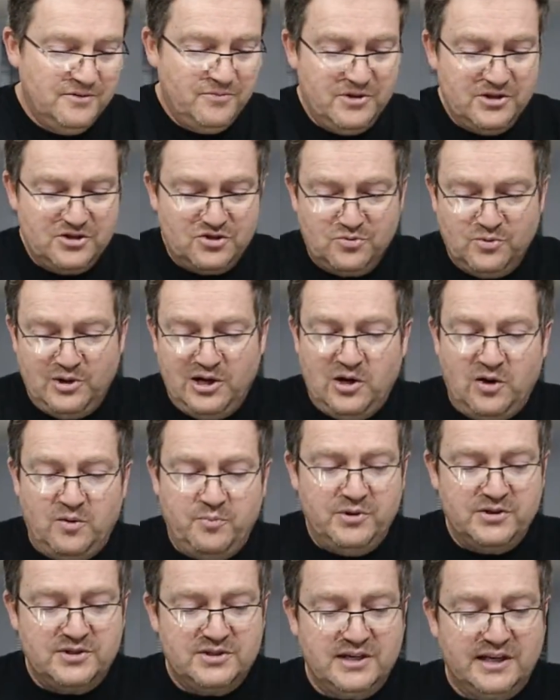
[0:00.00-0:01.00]
that will
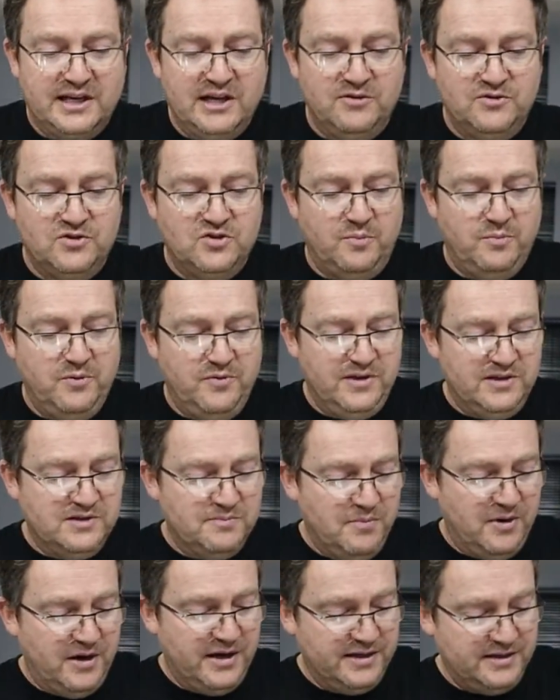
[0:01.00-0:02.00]
help us to get on top of
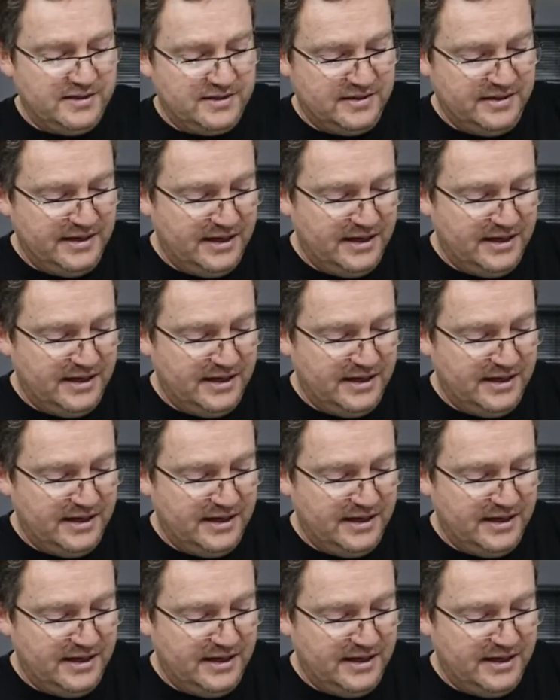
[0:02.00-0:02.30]
these mites.